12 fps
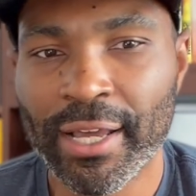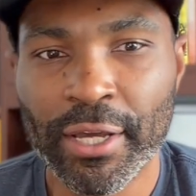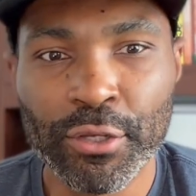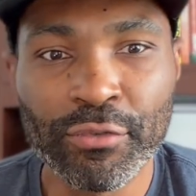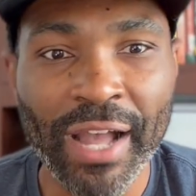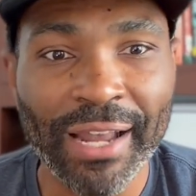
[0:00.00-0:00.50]

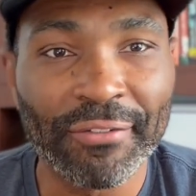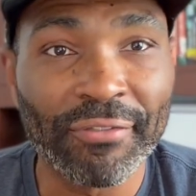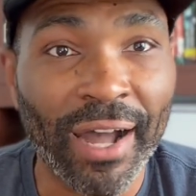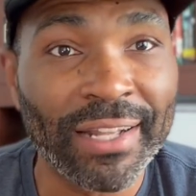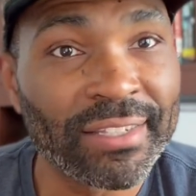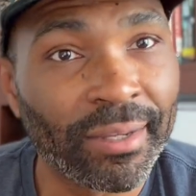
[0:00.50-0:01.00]
You've got to
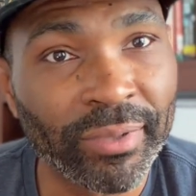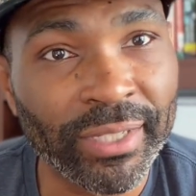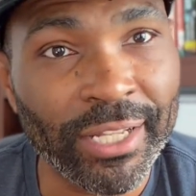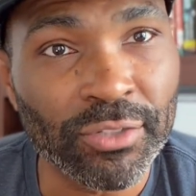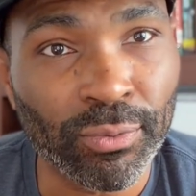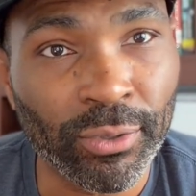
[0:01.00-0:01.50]
find something
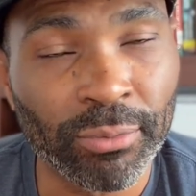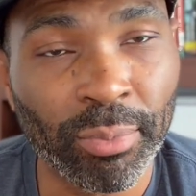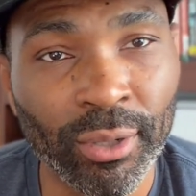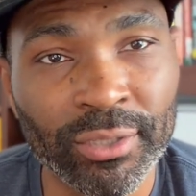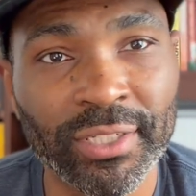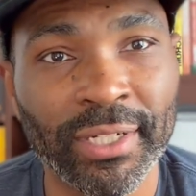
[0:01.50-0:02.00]
that's worth
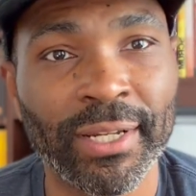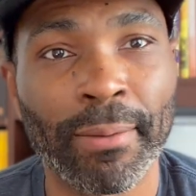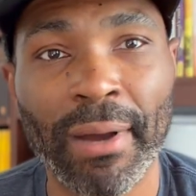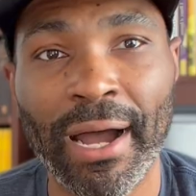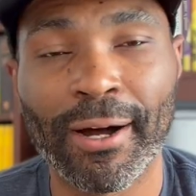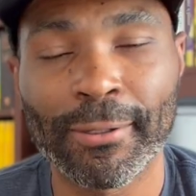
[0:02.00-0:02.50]
posting
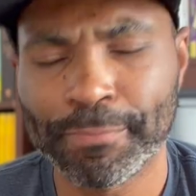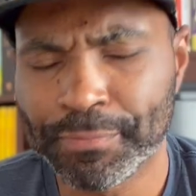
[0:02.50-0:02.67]
about.